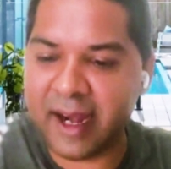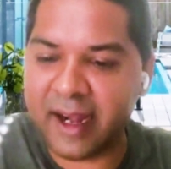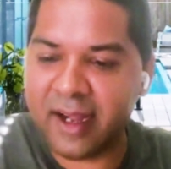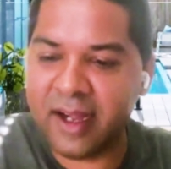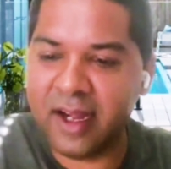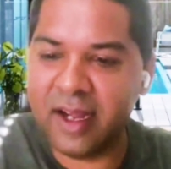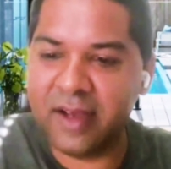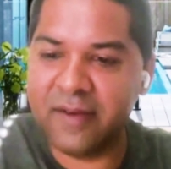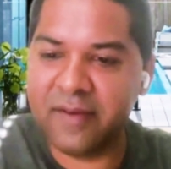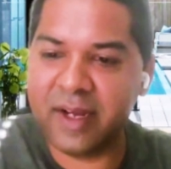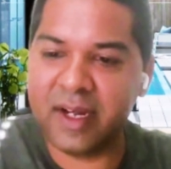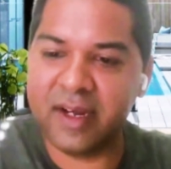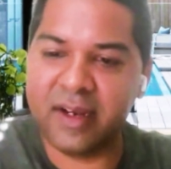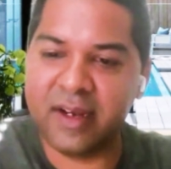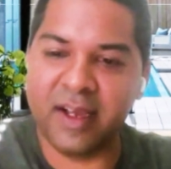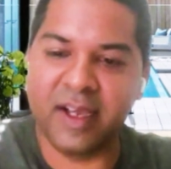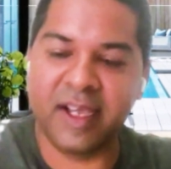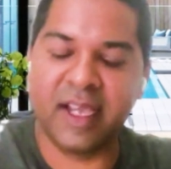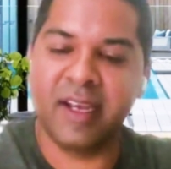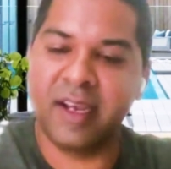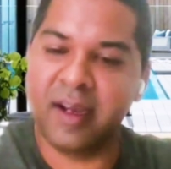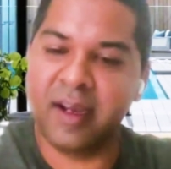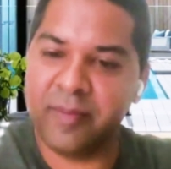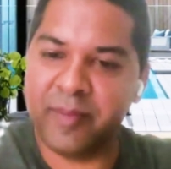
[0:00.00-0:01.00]
that level,
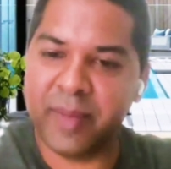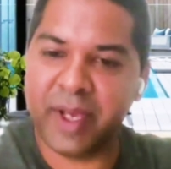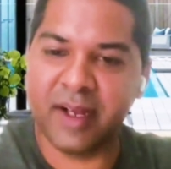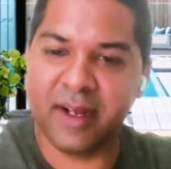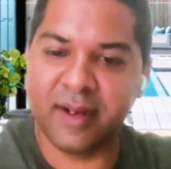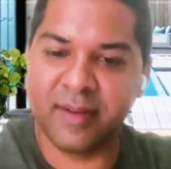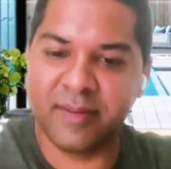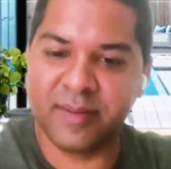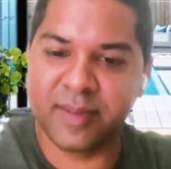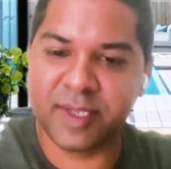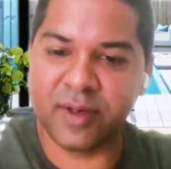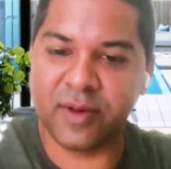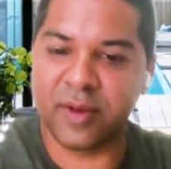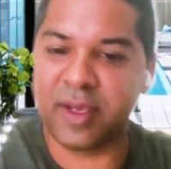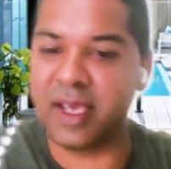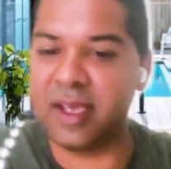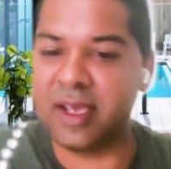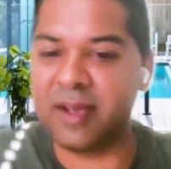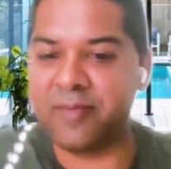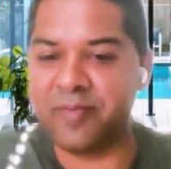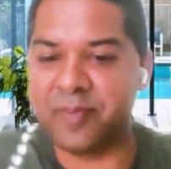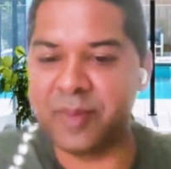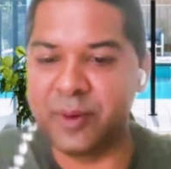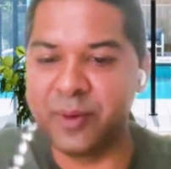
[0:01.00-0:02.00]
again, it becomes
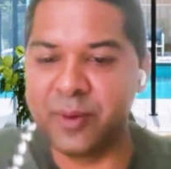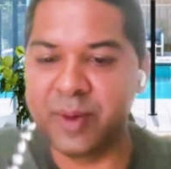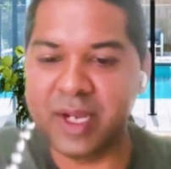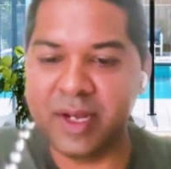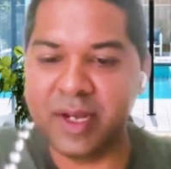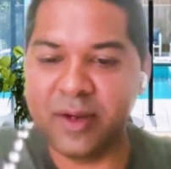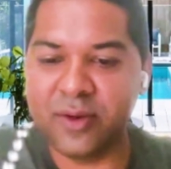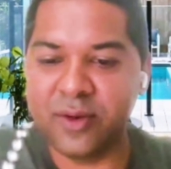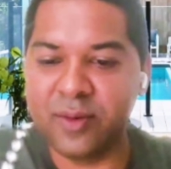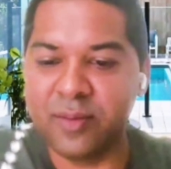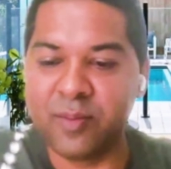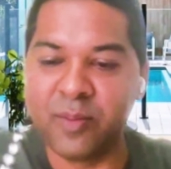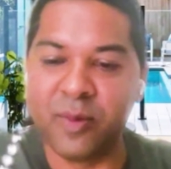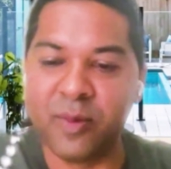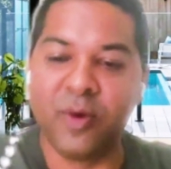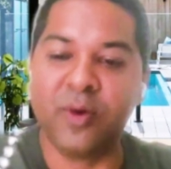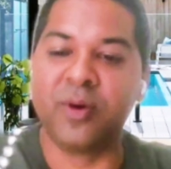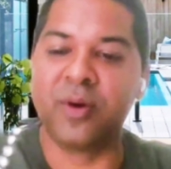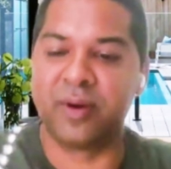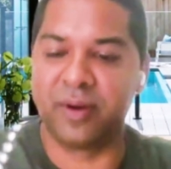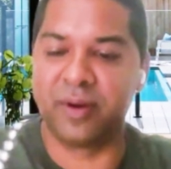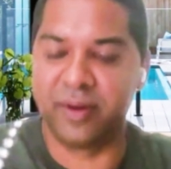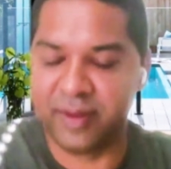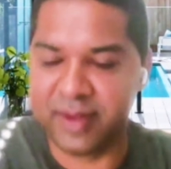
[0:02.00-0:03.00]
okay, who can do
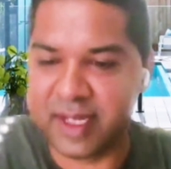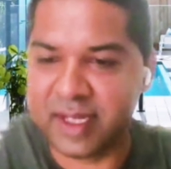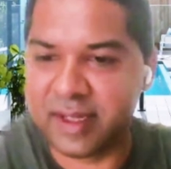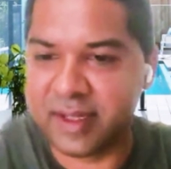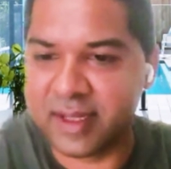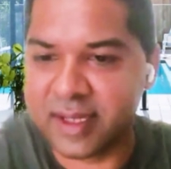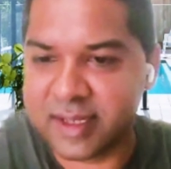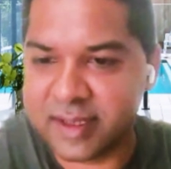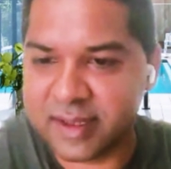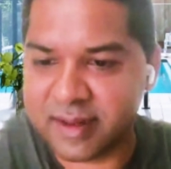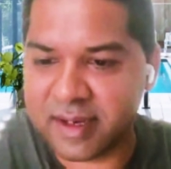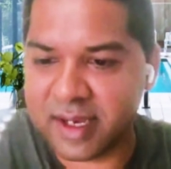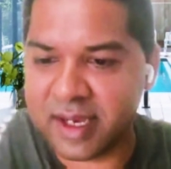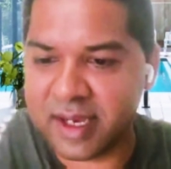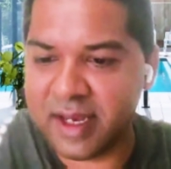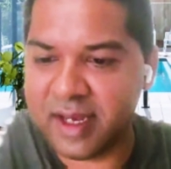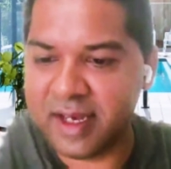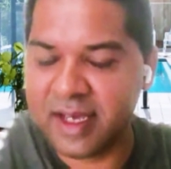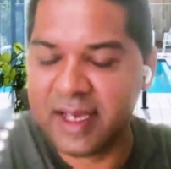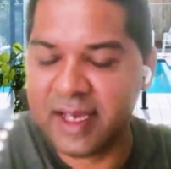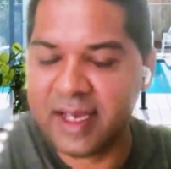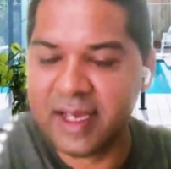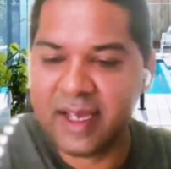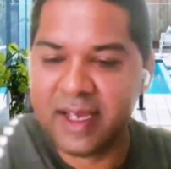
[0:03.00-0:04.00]
more than this
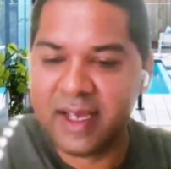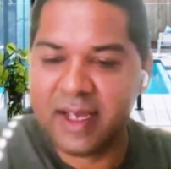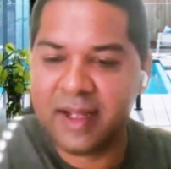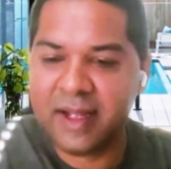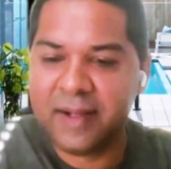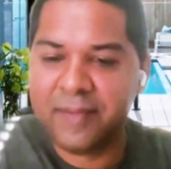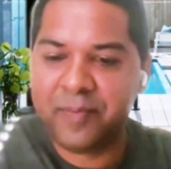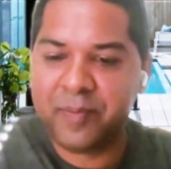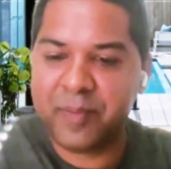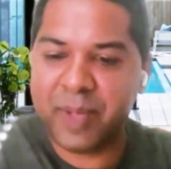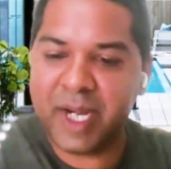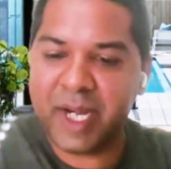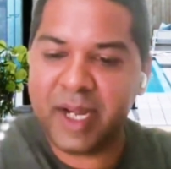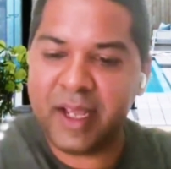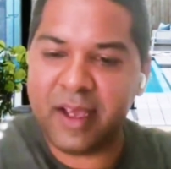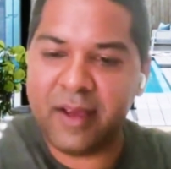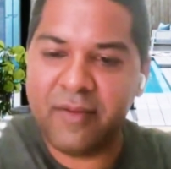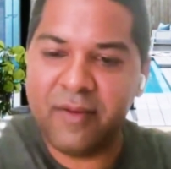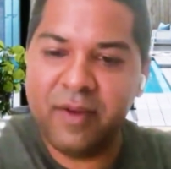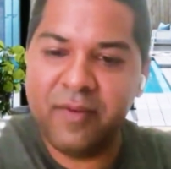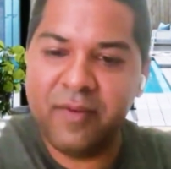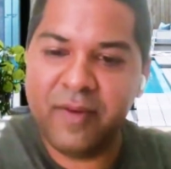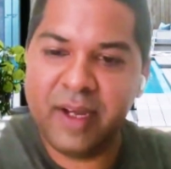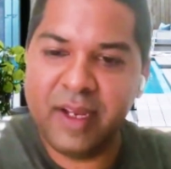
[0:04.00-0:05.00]
right right but
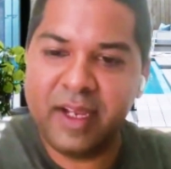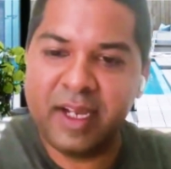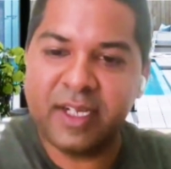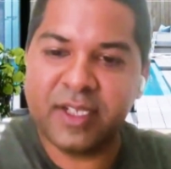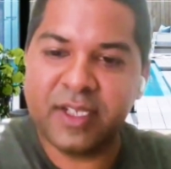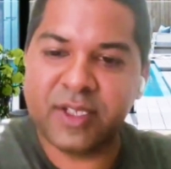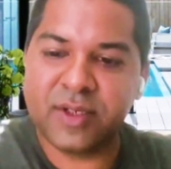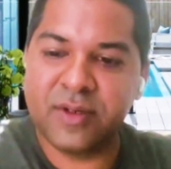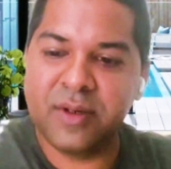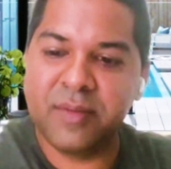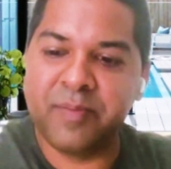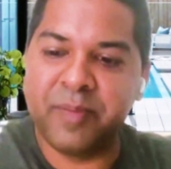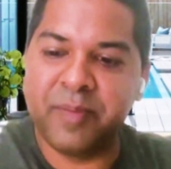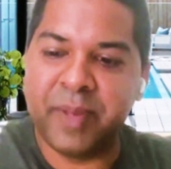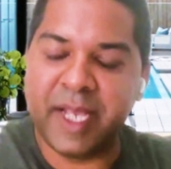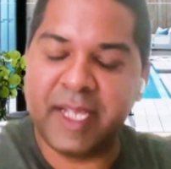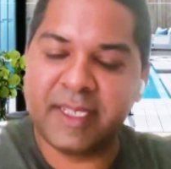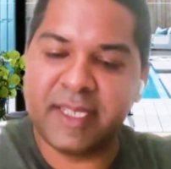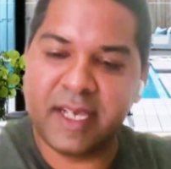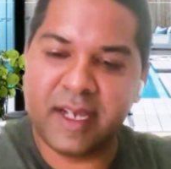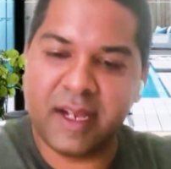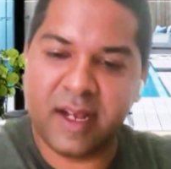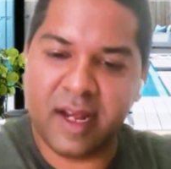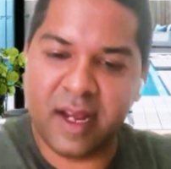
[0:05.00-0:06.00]
everyone gets to a
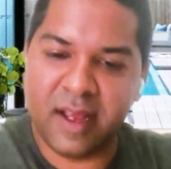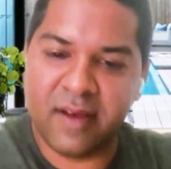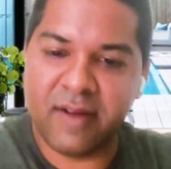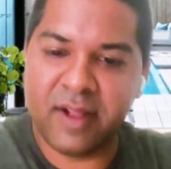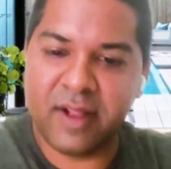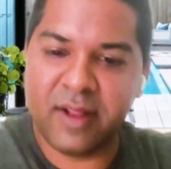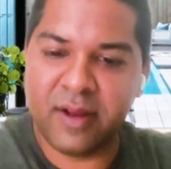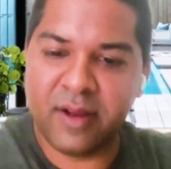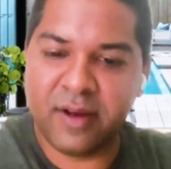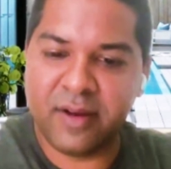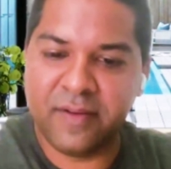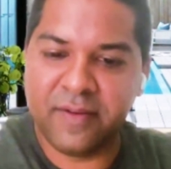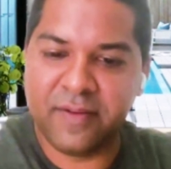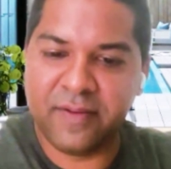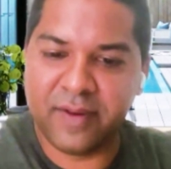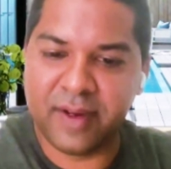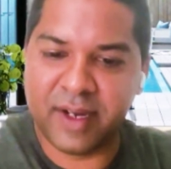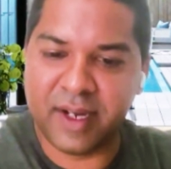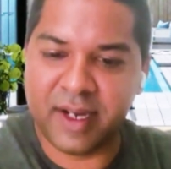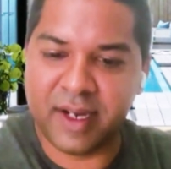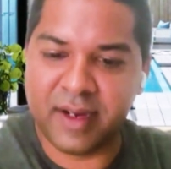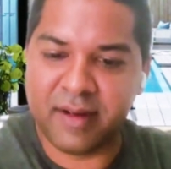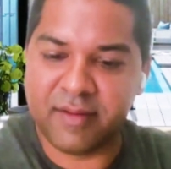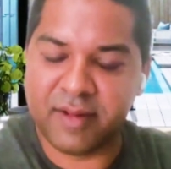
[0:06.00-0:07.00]
basic level of
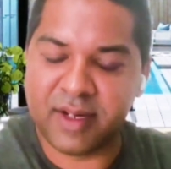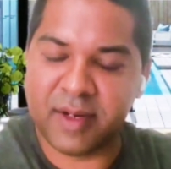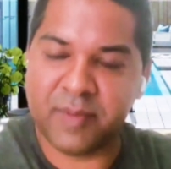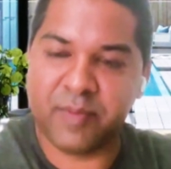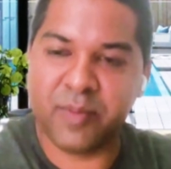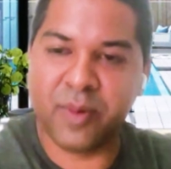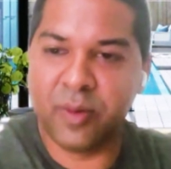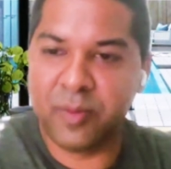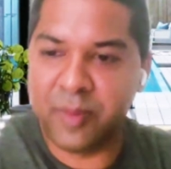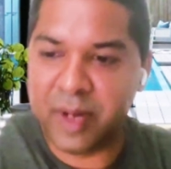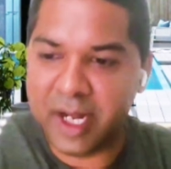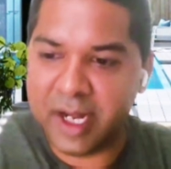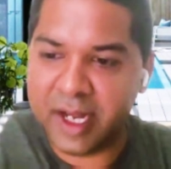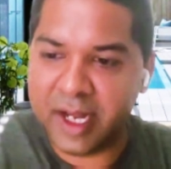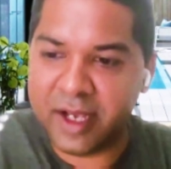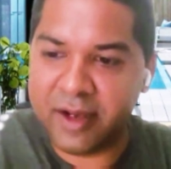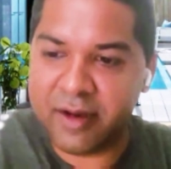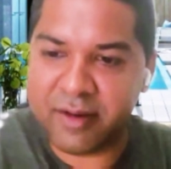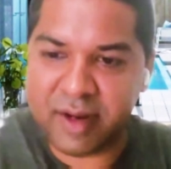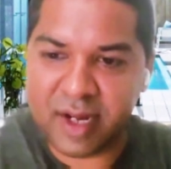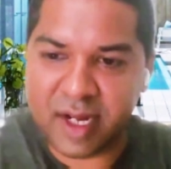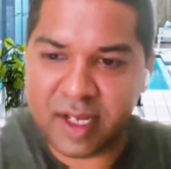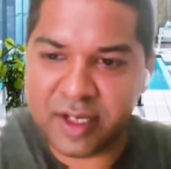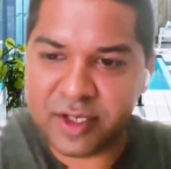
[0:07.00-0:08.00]
uh, rapport
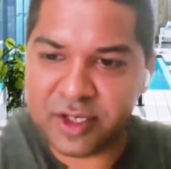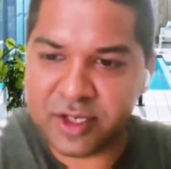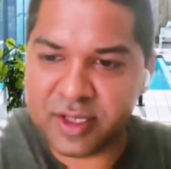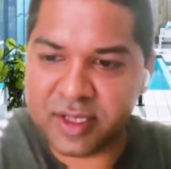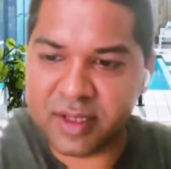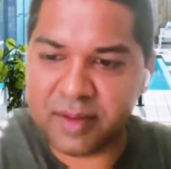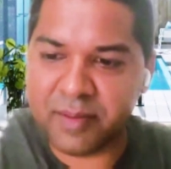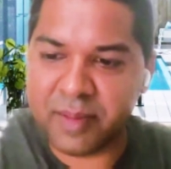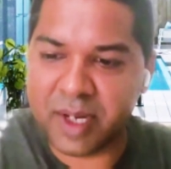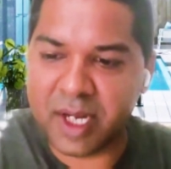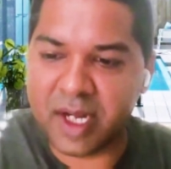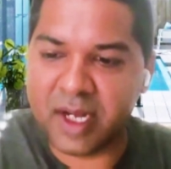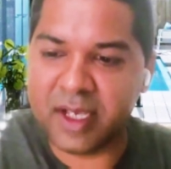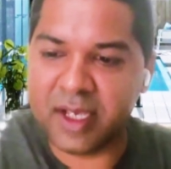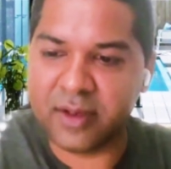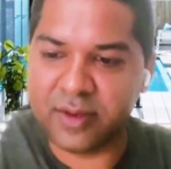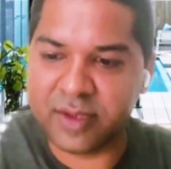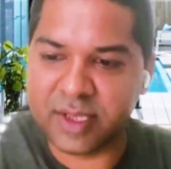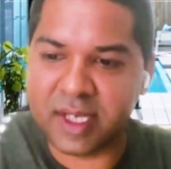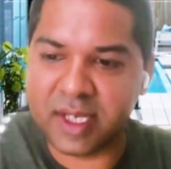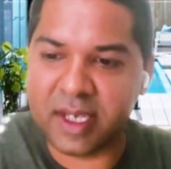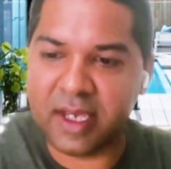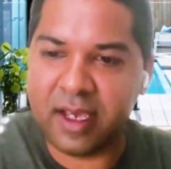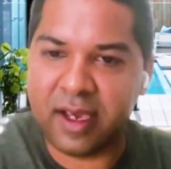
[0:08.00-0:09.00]
building or relationship building
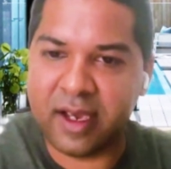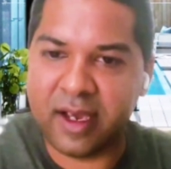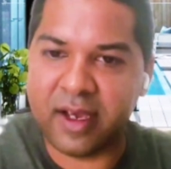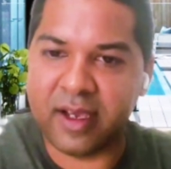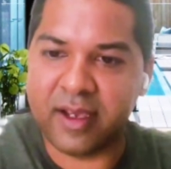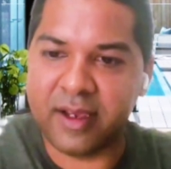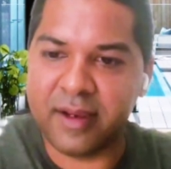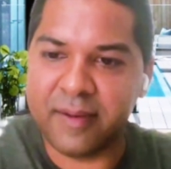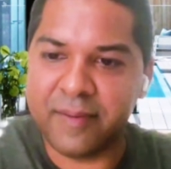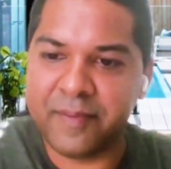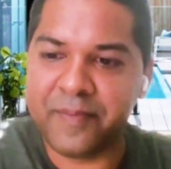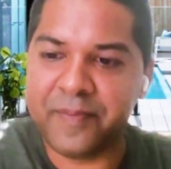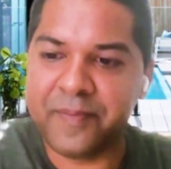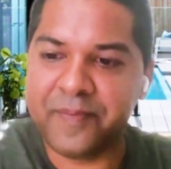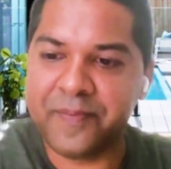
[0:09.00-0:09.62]
using ai